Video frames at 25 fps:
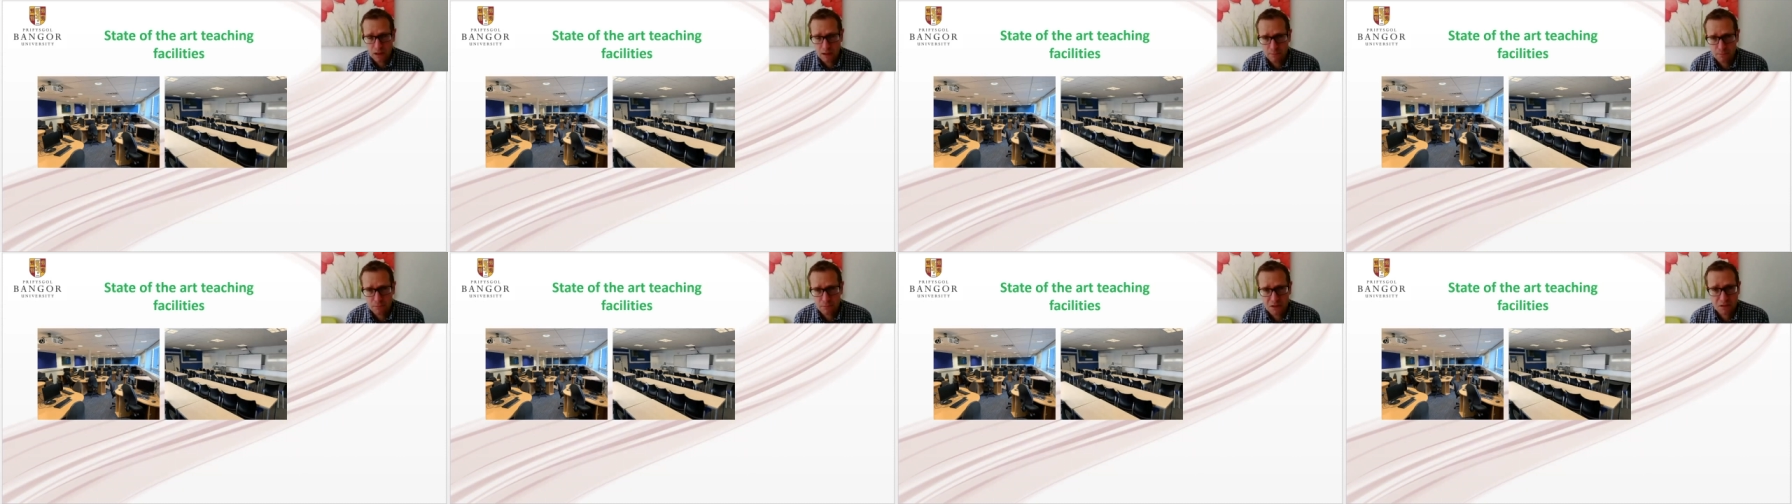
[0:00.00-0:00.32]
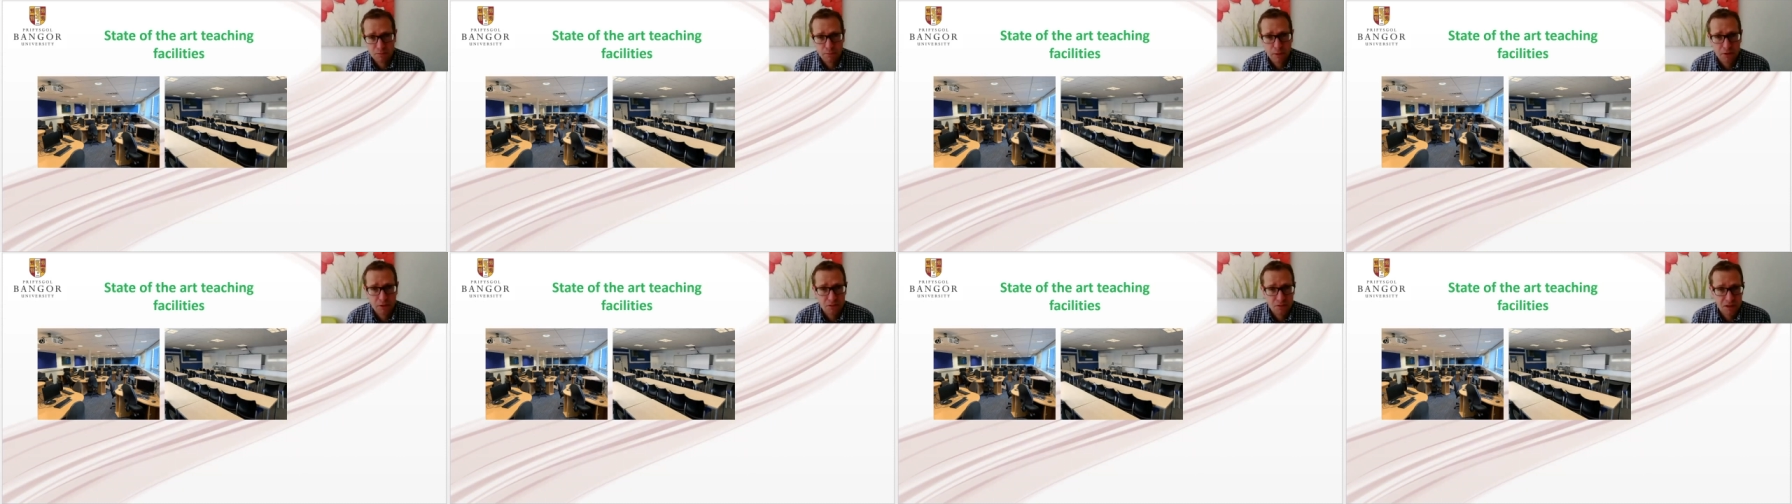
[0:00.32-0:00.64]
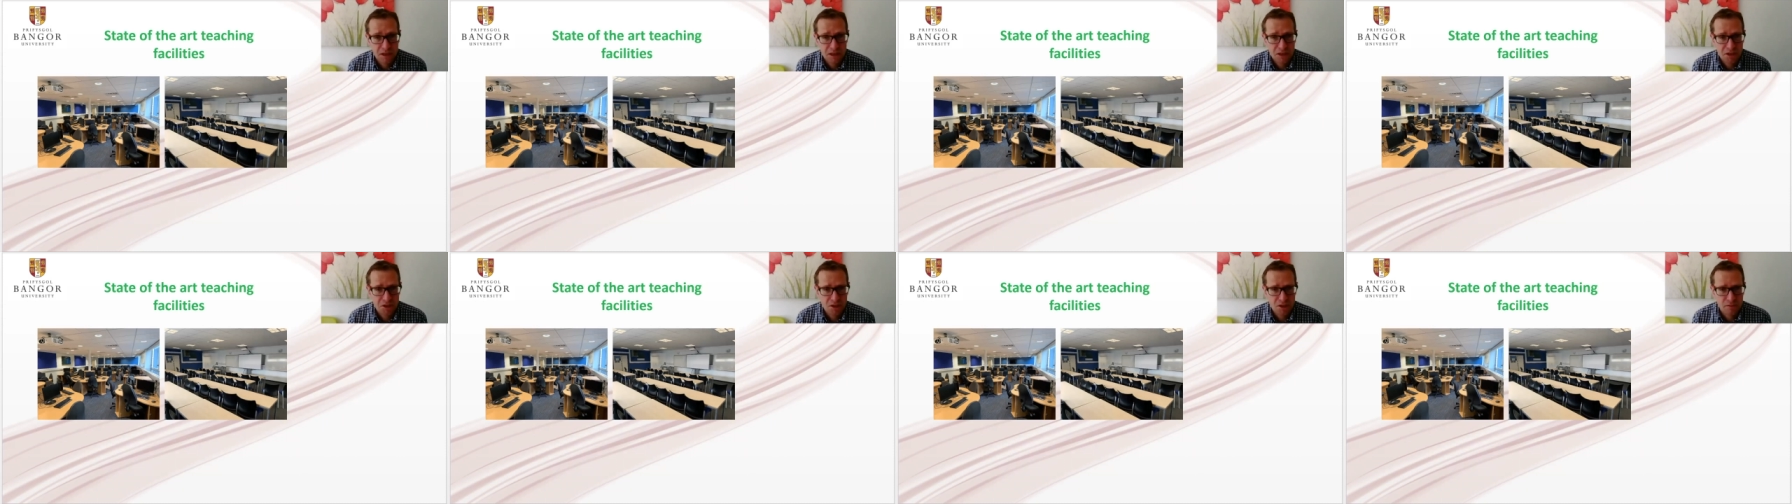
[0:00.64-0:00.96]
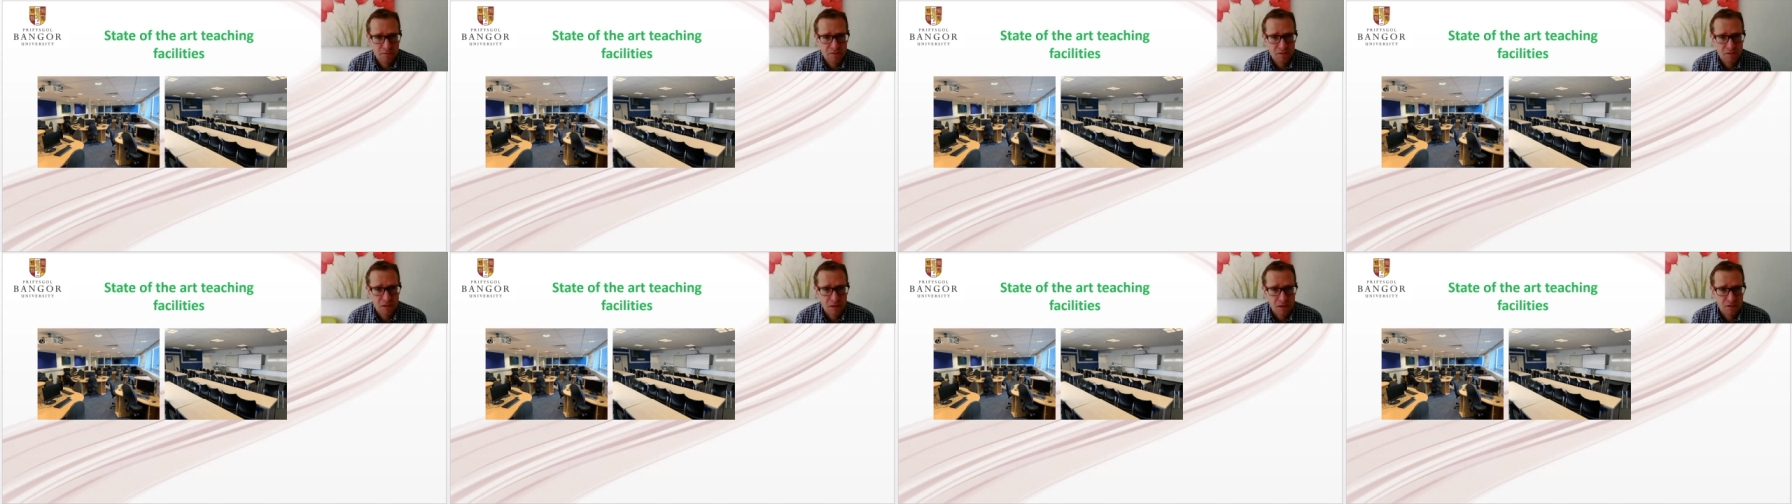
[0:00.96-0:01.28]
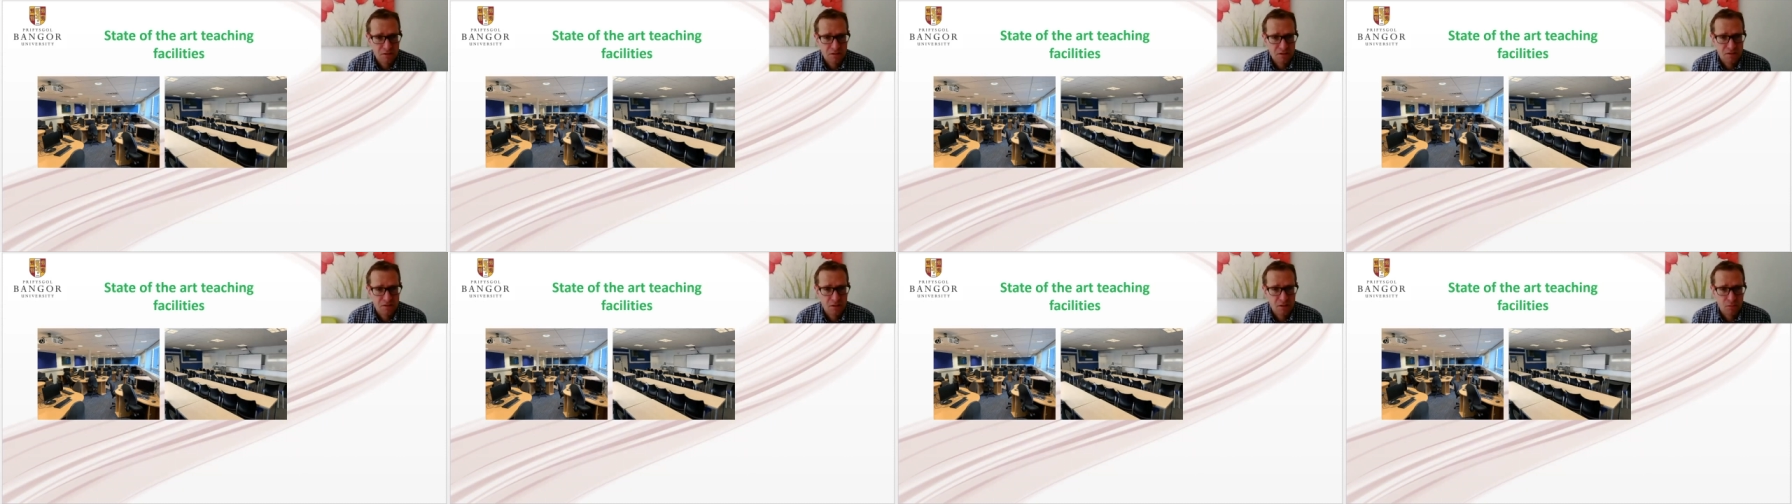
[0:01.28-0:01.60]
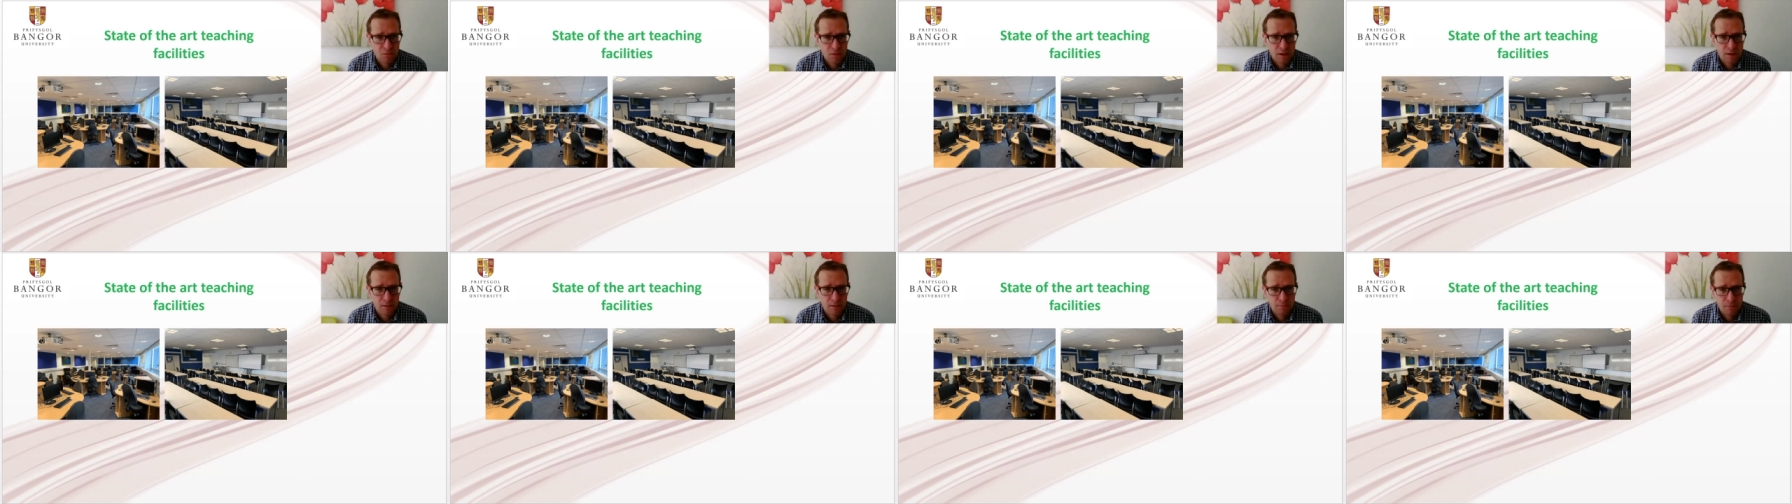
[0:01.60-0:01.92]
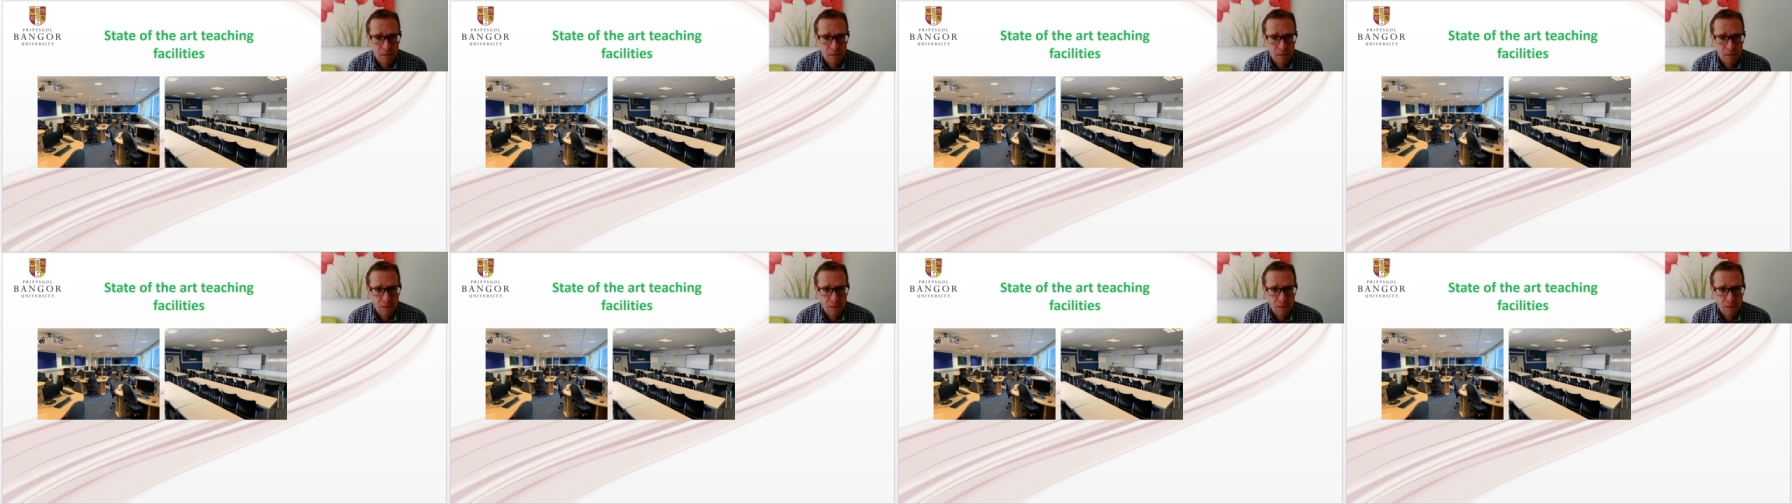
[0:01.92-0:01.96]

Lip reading: bespoke teaching facilities as well.